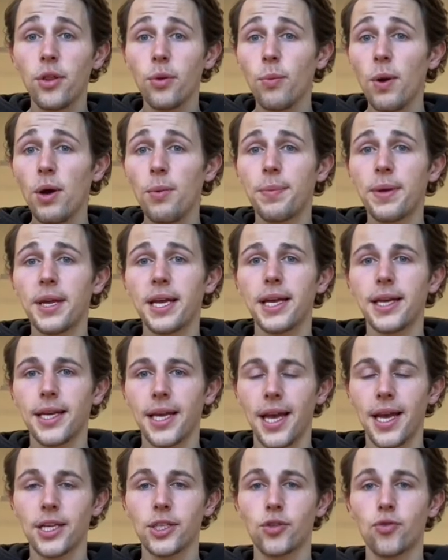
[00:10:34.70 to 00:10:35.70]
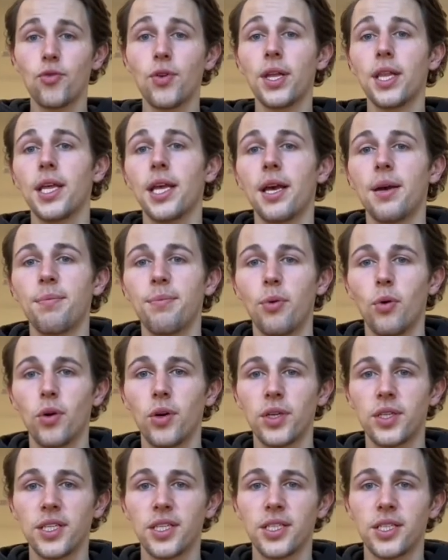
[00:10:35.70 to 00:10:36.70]
and well-being is really
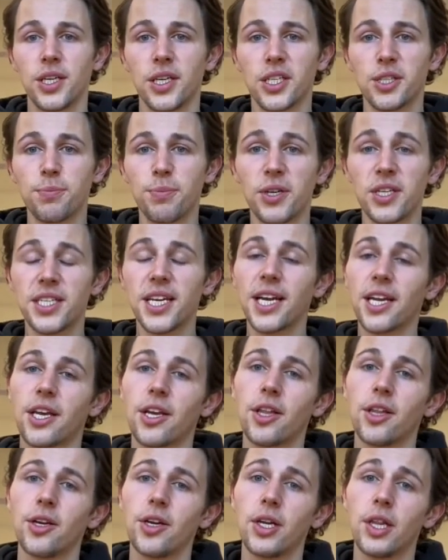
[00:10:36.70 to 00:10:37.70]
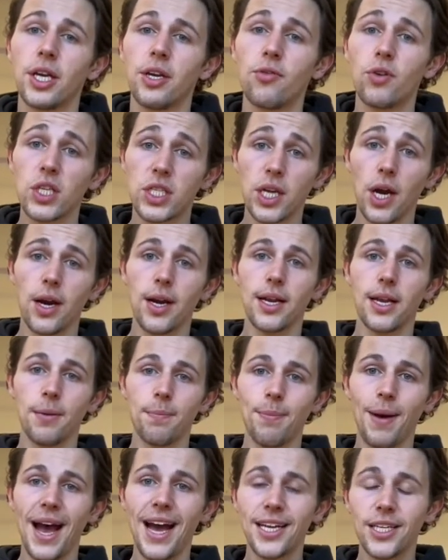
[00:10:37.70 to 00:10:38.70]
important to us, particularly returning
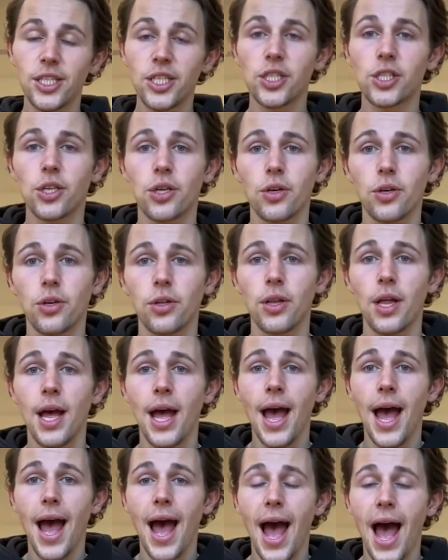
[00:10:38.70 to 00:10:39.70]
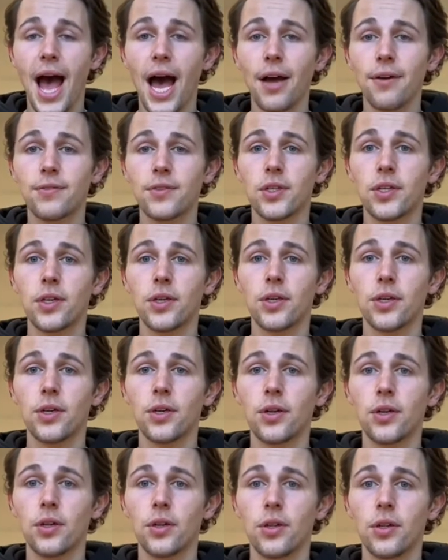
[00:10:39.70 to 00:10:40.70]
back to school after
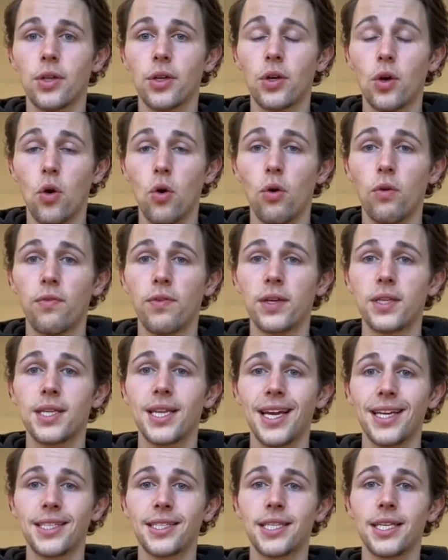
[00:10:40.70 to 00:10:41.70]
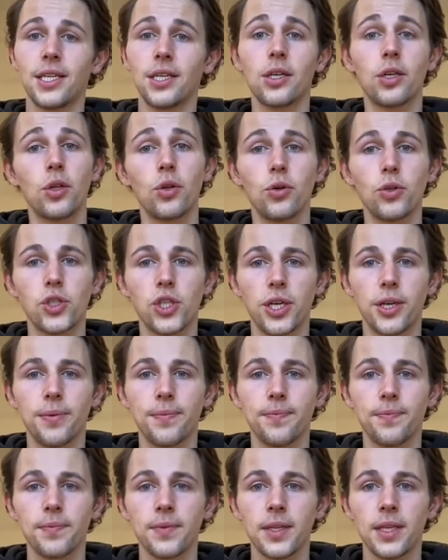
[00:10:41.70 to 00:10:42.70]
the COVID-19 closure.
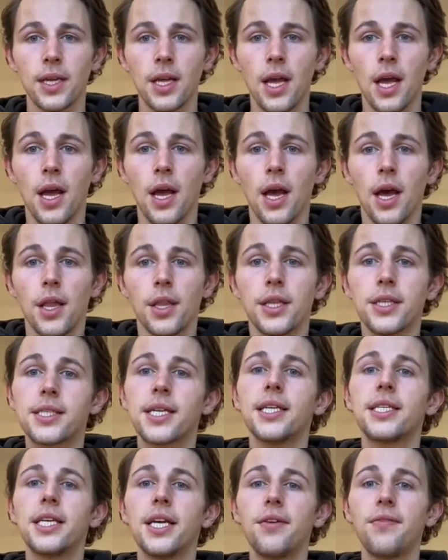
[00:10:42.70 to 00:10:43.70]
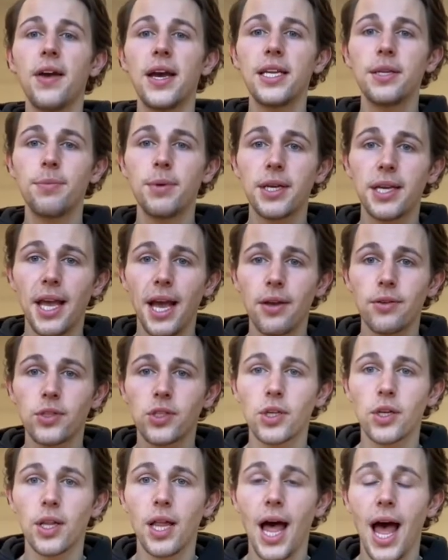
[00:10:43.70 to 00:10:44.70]
The City of Edinburgh
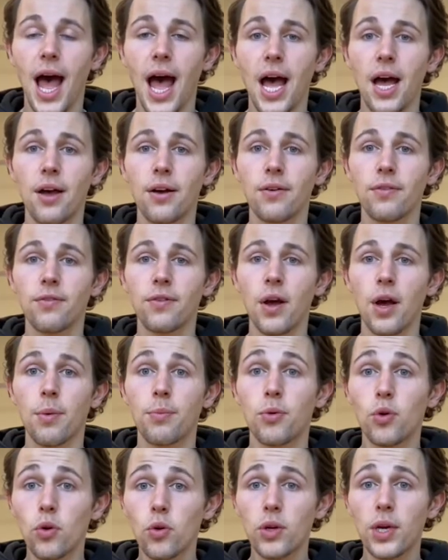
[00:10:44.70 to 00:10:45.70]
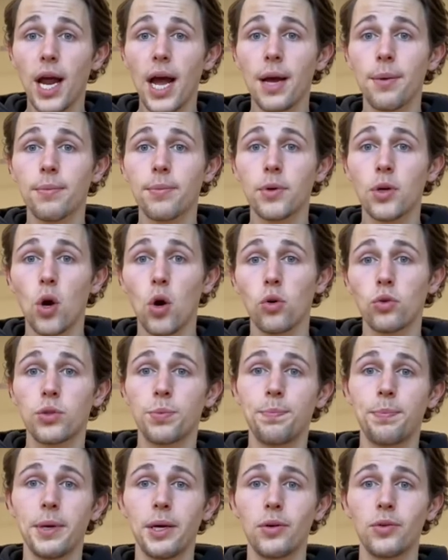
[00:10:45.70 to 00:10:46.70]
Council have a programme called
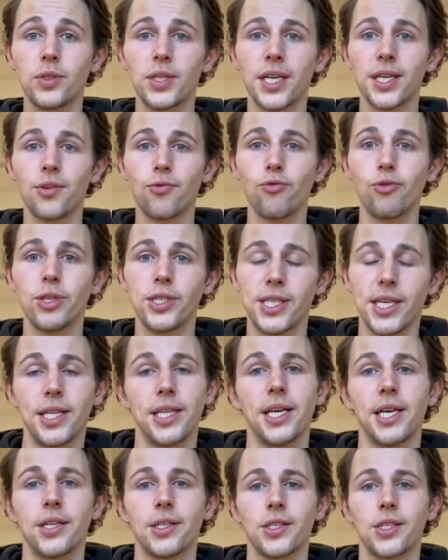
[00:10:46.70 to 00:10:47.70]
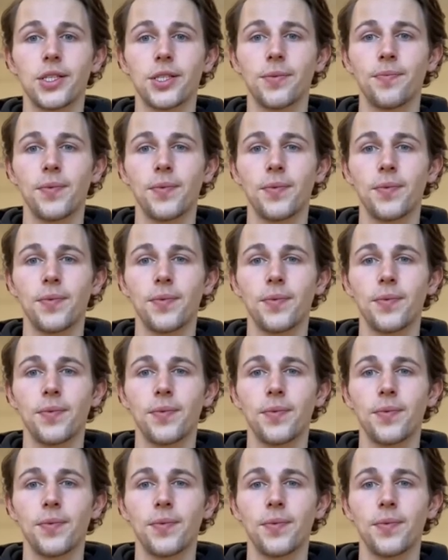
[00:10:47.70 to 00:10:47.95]
Building Resilience.